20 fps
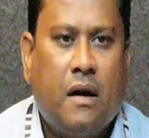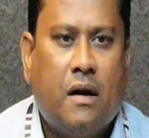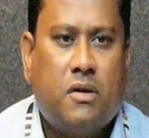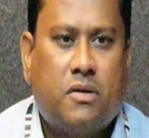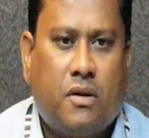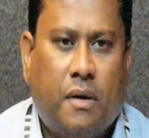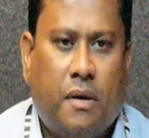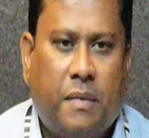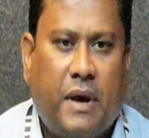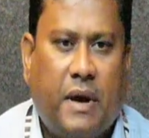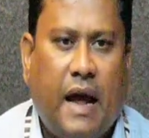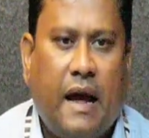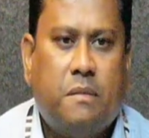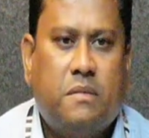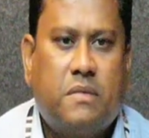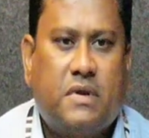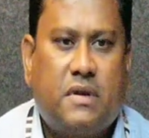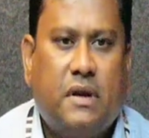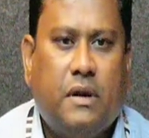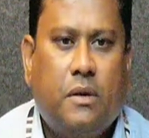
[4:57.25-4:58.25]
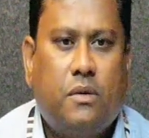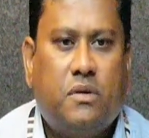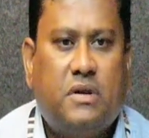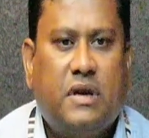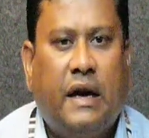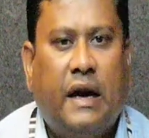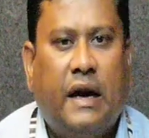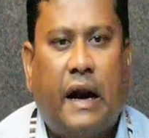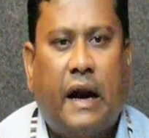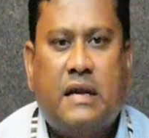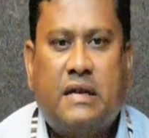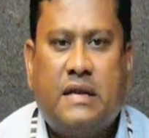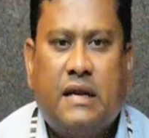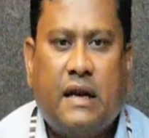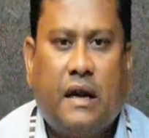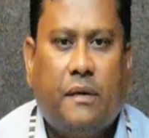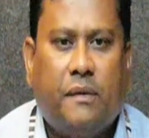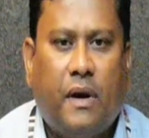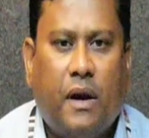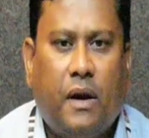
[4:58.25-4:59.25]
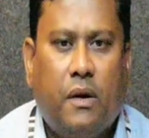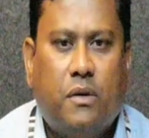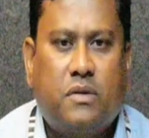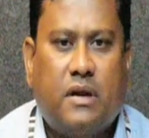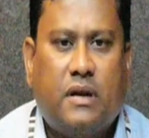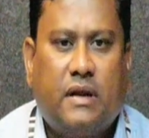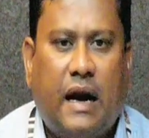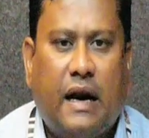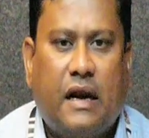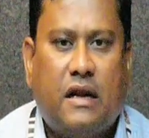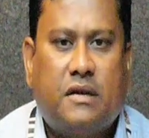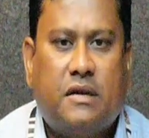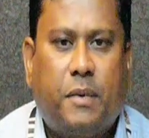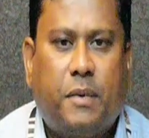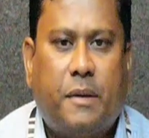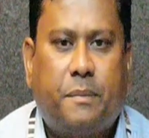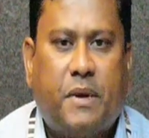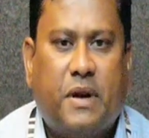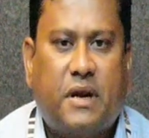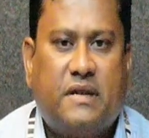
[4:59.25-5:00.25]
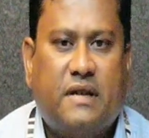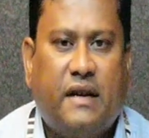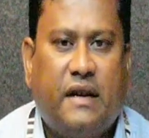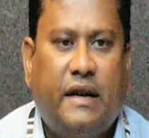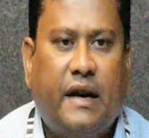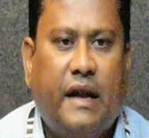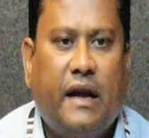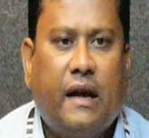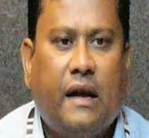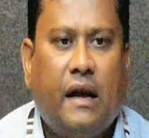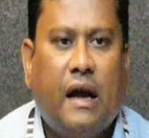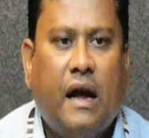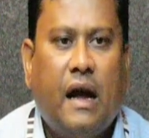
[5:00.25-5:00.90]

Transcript: Sometimes use intrinsic evaluation, that is perplexity.